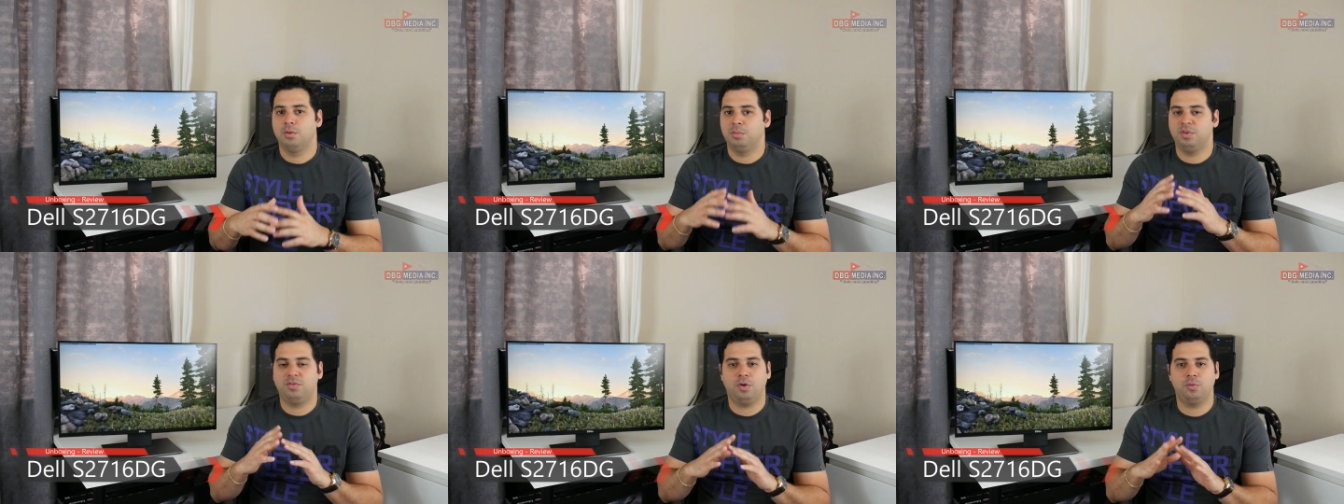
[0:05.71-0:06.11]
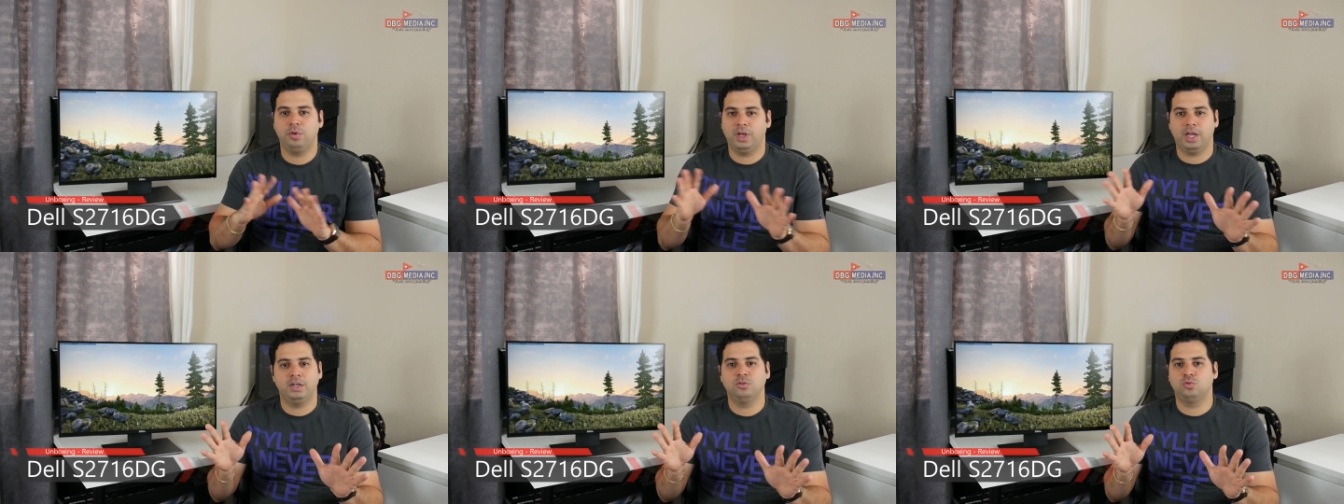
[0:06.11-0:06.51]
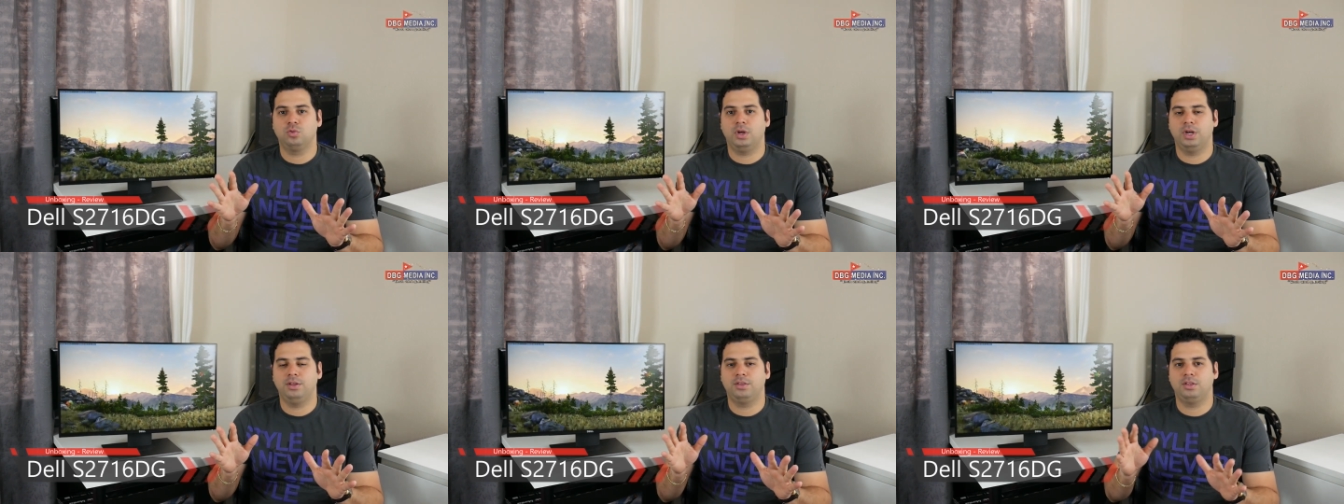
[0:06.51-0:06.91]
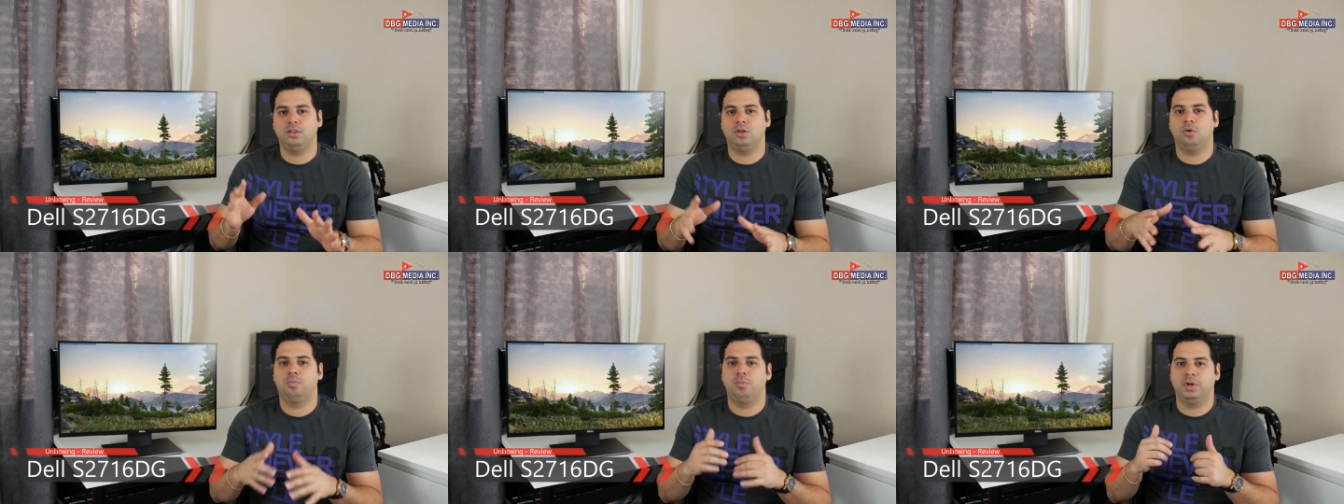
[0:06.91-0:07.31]
Before we get into anything
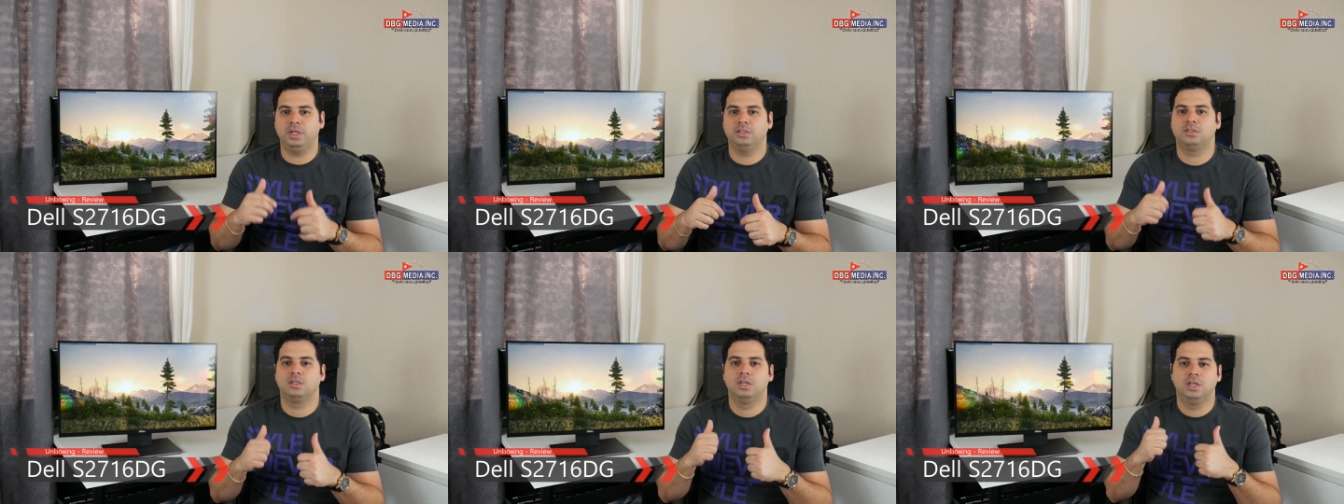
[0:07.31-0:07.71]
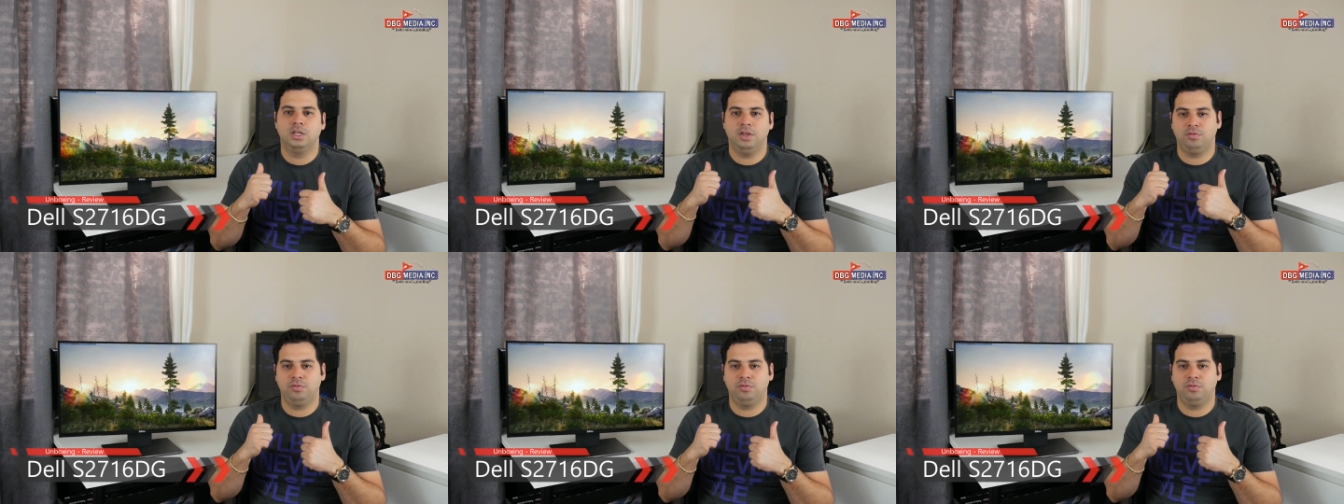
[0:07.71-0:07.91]
though, please,